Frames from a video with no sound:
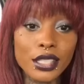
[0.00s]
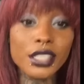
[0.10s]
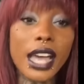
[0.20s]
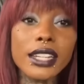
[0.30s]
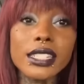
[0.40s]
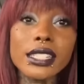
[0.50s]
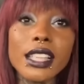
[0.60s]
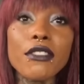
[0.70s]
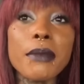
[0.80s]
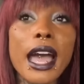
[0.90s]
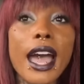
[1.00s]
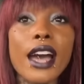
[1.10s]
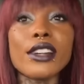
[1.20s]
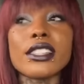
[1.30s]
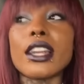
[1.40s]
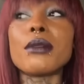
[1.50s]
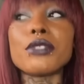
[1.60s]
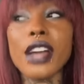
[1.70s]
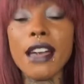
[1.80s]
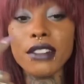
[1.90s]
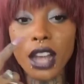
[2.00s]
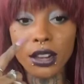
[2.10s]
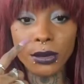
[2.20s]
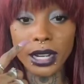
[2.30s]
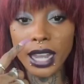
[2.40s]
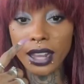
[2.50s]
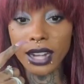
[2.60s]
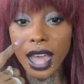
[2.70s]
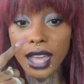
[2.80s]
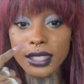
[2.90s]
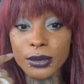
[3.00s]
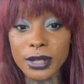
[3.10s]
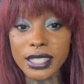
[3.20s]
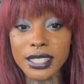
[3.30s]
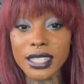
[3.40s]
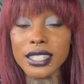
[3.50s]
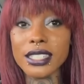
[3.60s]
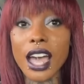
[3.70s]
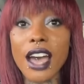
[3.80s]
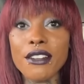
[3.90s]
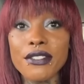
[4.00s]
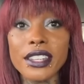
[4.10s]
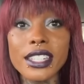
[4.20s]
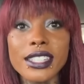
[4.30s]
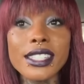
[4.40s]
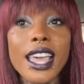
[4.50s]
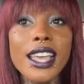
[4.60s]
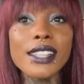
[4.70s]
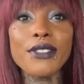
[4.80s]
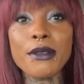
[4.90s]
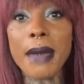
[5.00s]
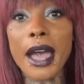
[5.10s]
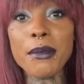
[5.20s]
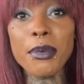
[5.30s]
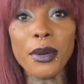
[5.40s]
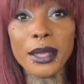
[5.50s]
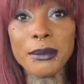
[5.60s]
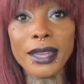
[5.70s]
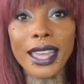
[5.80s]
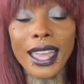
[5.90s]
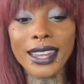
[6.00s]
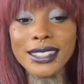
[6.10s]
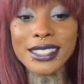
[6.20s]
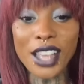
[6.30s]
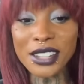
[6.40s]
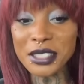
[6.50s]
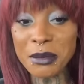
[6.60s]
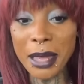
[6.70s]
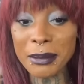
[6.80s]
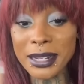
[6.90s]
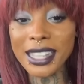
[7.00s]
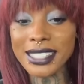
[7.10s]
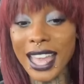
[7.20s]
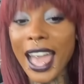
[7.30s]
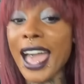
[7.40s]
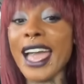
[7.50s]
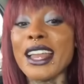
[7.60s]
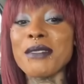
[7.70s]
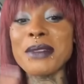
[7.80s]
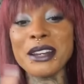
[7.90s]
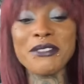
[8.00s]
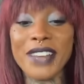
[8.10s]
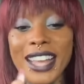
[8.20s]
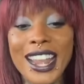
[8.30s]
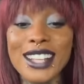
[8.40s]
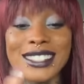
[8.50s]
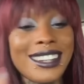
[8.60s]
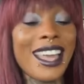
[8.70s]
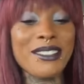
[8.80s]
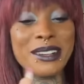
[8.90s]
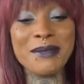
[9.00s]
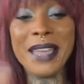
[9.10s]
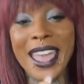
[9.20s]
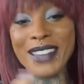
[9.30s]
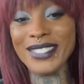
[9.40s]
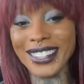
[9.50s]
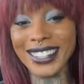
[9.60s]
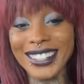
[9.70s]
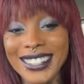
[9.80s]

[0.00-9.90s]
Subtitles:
So I just left my house and I'm driving all the way down to Hollywood to this office for my appointment, and as long as the baby doesn't hide, I'm gonna find out today what I'm having.